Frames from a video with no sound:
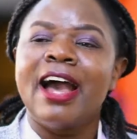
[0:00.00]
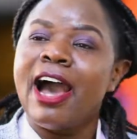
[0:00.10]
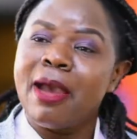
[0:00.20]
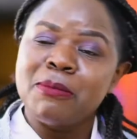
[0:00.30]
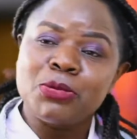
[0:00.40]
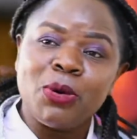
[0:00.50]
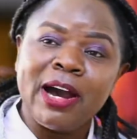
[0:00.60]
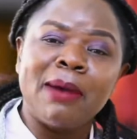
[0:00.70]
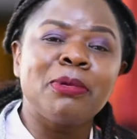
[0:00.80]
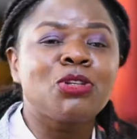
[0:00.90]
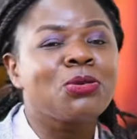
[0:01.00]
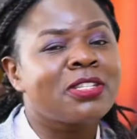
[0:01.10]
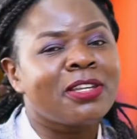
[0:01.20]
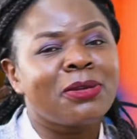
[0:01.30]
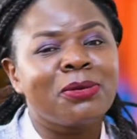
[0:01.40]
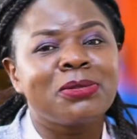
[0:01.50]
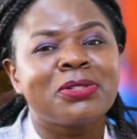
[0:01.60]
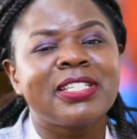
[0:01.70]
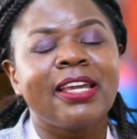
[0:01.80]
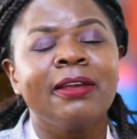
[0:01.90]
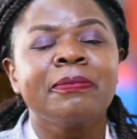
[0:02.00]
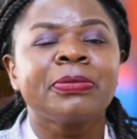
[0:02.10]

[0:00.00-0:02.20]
I am so happy to see you today.